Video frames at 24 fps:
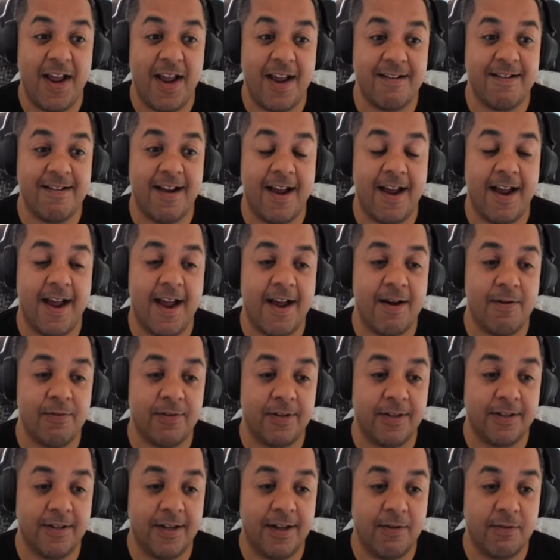I
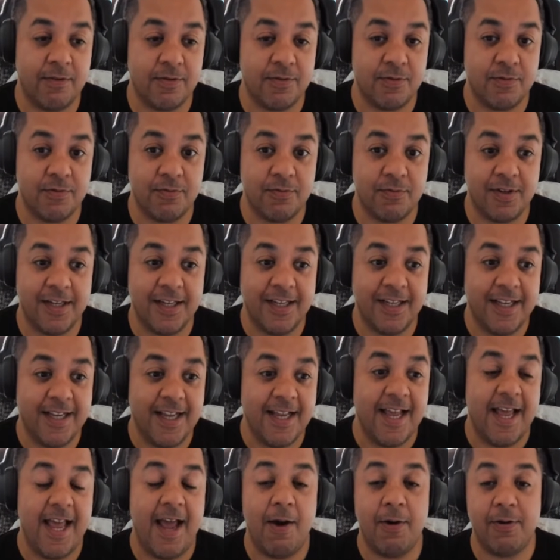
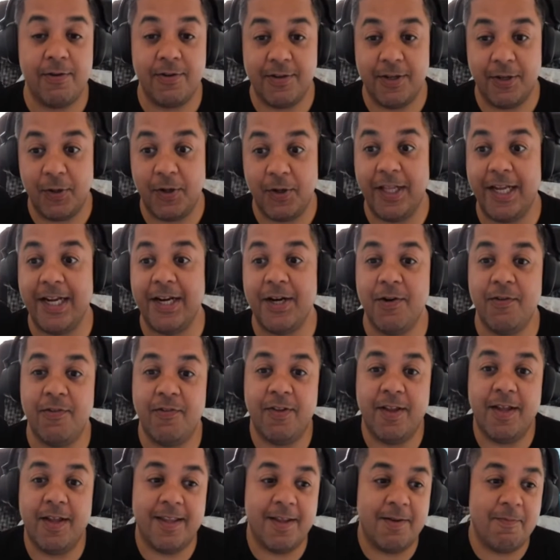was lucky enough
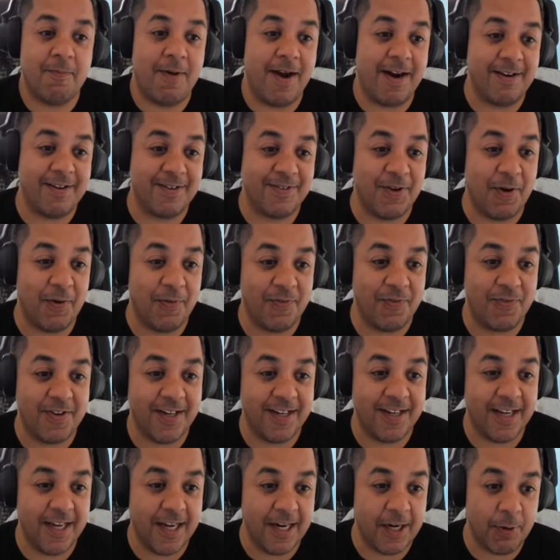that Microsoft
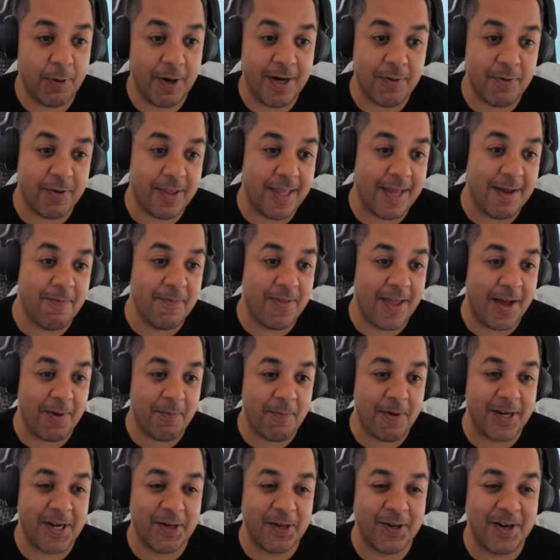agreed with him that I'd
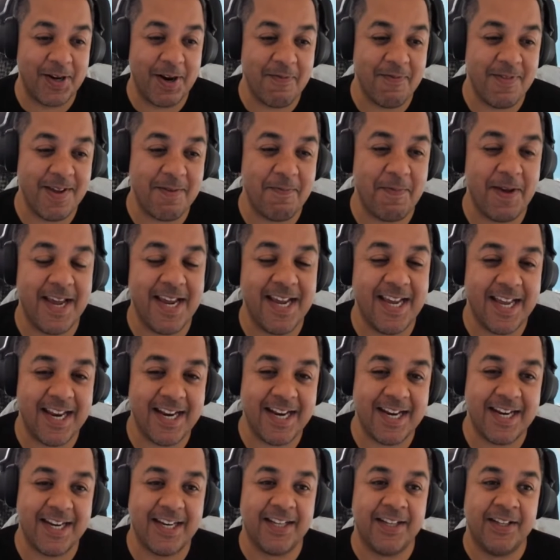make a good MVP,
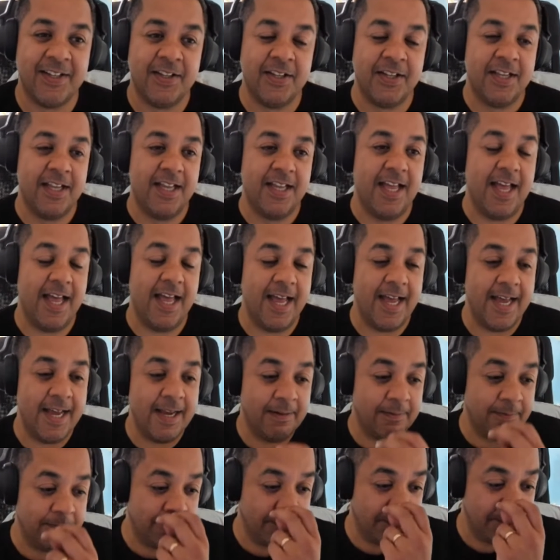
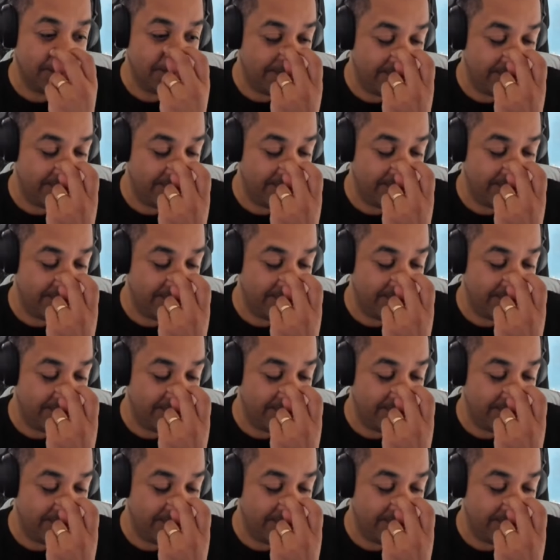and